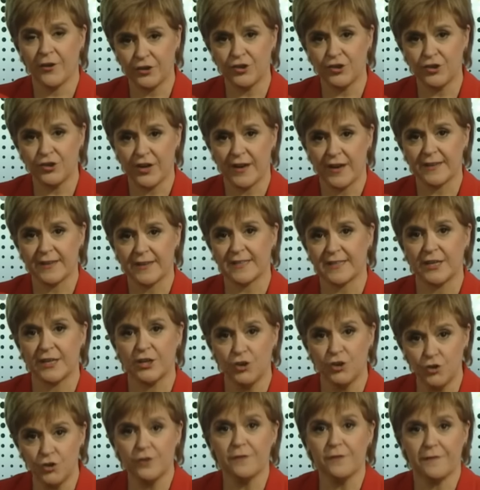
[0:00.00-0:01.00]
our interests
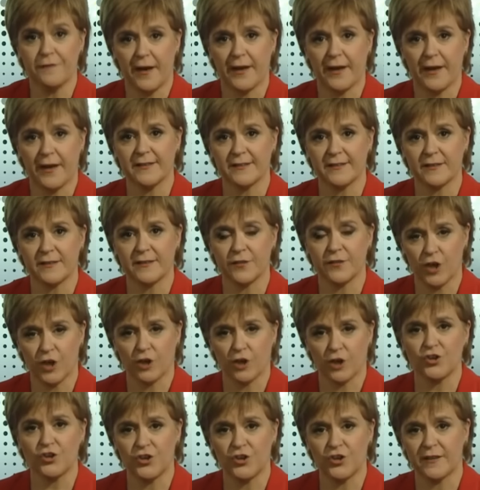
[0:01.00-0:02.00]
and unifies the
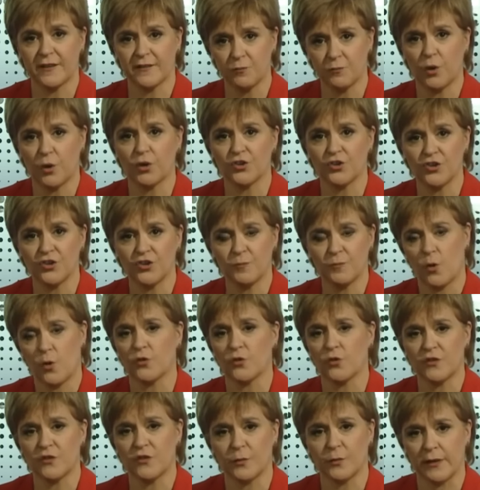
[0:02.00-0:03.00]
country as much as
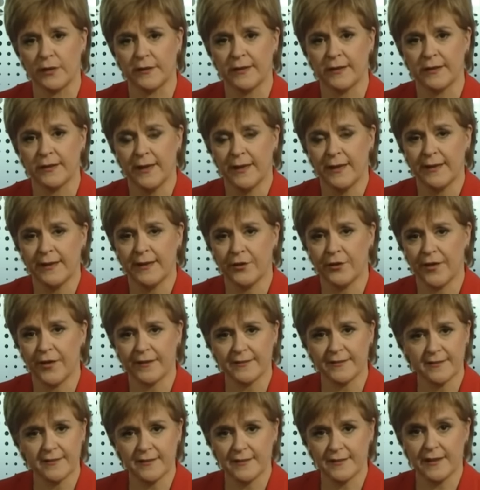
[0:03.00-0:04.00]
possible. And, you know,
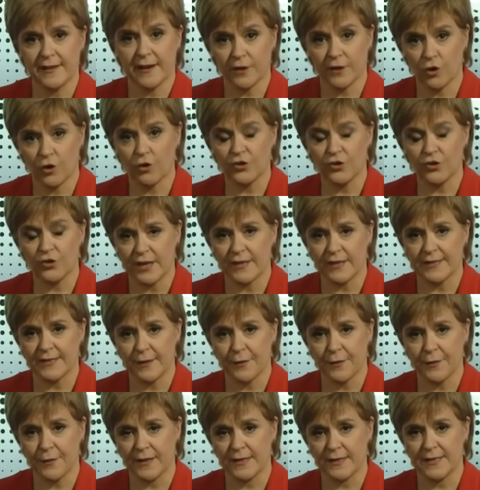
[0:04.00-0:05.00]
that's in stark
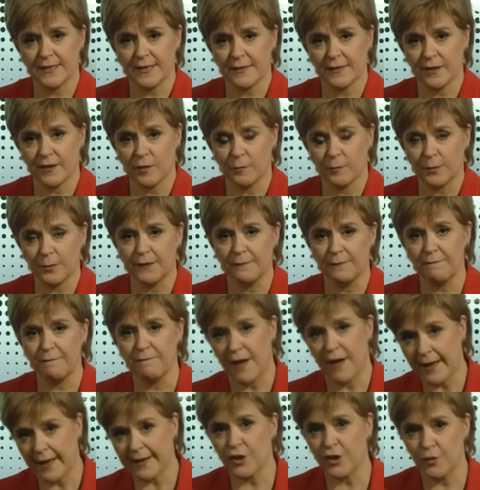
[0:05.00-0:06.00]
contrast, I think, to the complete
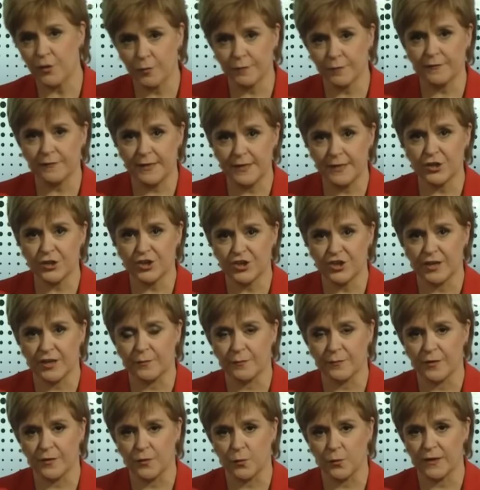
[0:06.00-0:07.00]
vacuum of
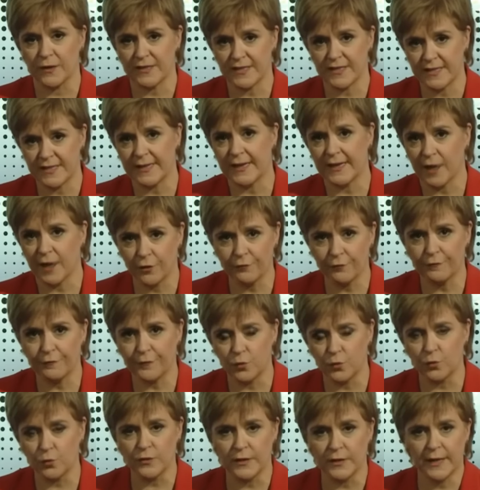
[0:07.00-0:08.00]
leadership that we're seeing
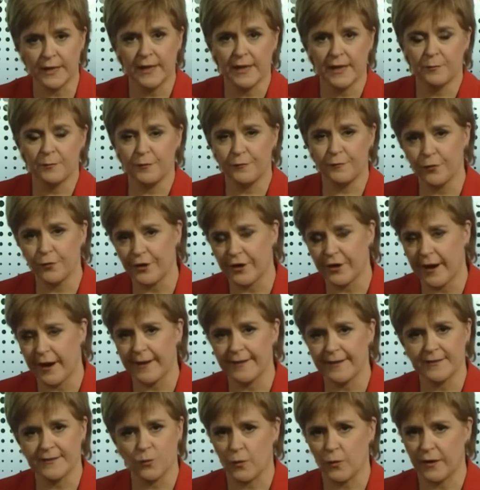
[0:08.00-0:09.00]
unfold before our
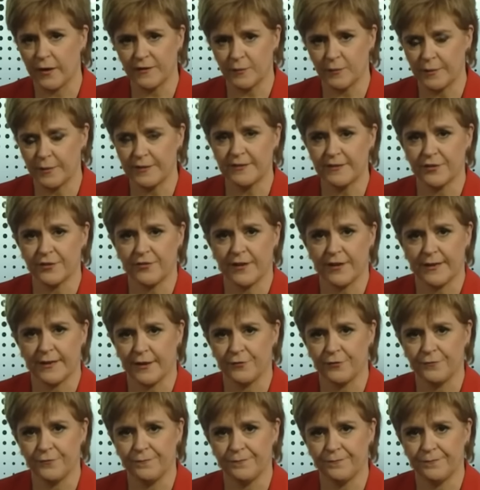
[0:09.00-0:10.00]
eyes at Westminster. Westminster
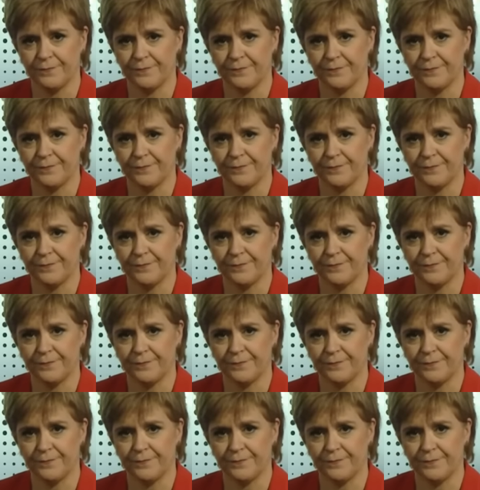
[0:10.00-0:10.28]
right now.